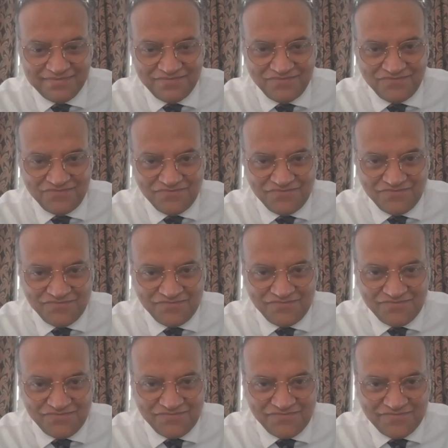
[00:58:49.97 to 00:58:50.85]
Got it.
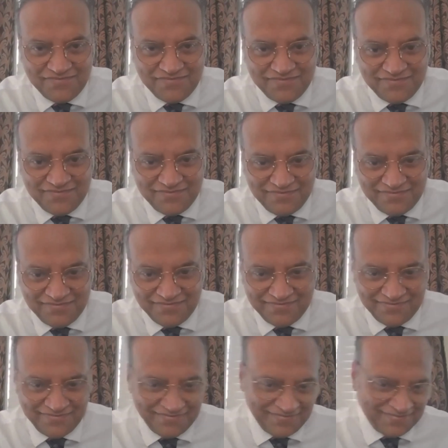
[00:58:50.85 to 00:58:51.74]
No, thank you for that.
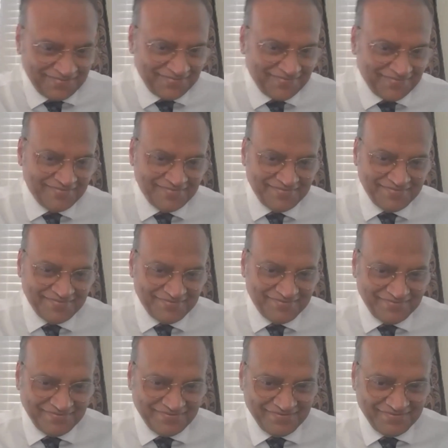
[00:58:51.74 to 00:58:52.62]
If you have
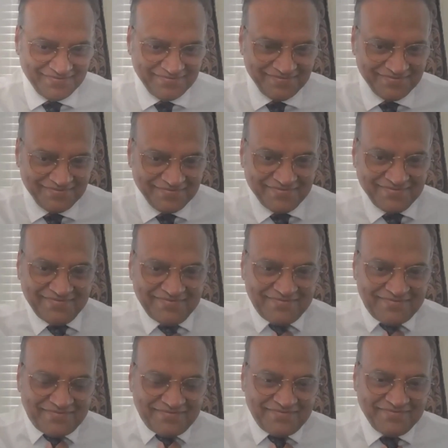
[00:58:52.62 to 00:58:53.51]
two more minutes,
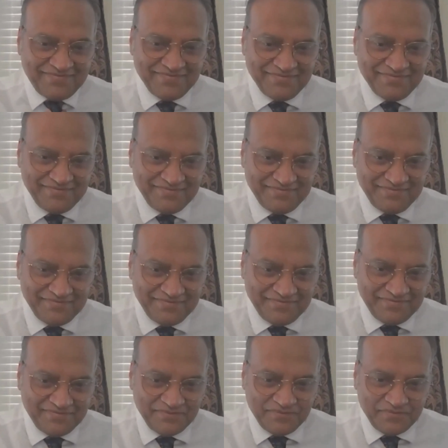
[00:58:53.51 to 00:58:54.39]
doctor, I would like to
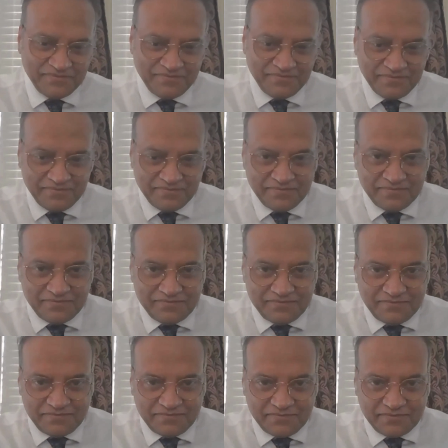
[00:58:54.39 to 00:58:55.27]
take one or two
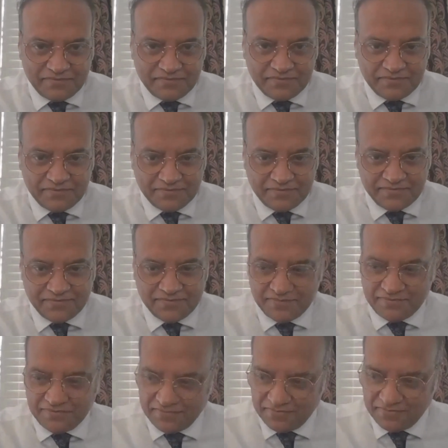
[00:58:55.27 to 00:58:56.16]
questions that have come on
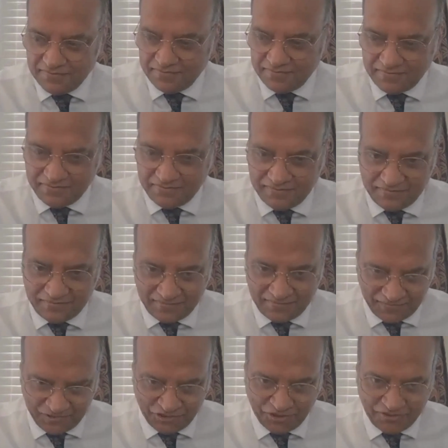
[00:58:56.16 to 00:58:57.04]
chat.
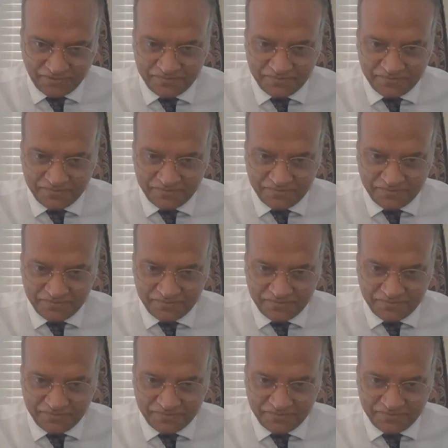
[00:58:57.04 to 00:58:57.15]
Um, sure.